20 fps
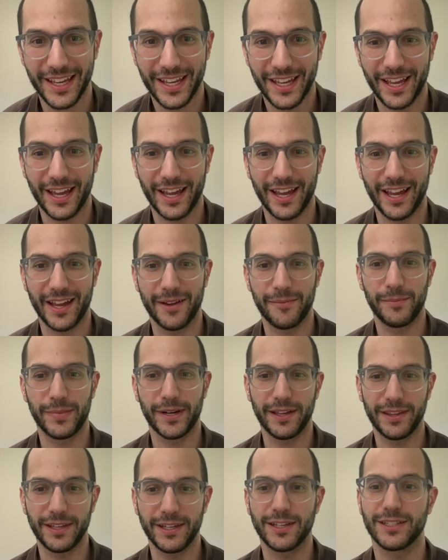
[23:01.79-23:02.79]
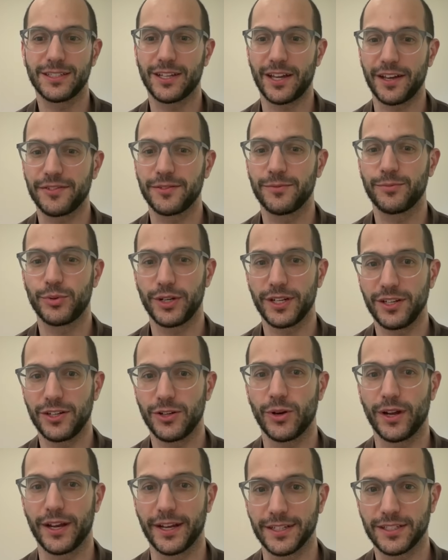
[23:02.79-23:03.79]
But I think is often pretty
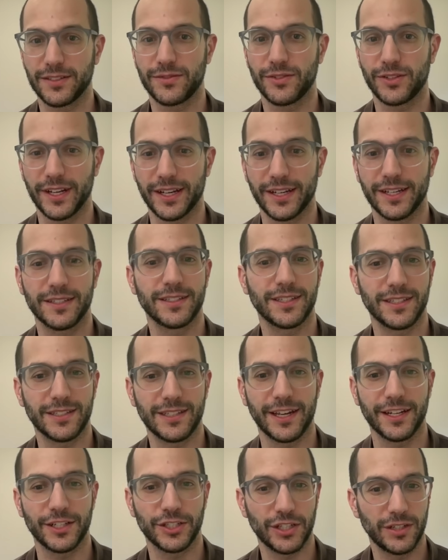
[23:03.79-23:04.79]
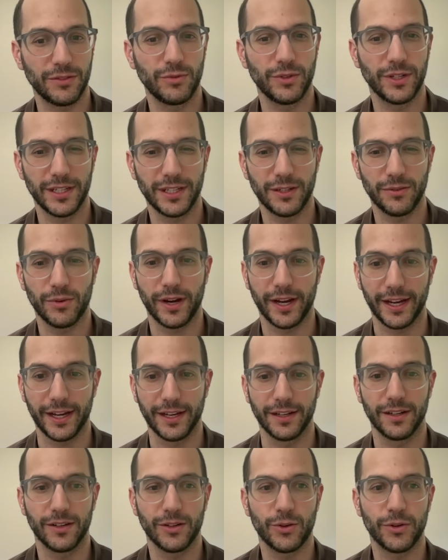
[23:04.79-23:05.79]
nuanced for like, is this actually really right
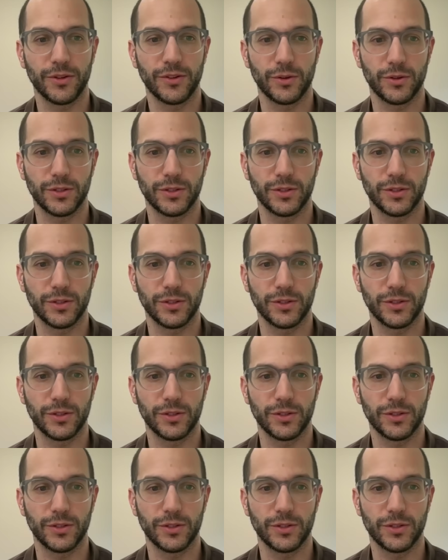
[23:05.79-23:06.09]
or the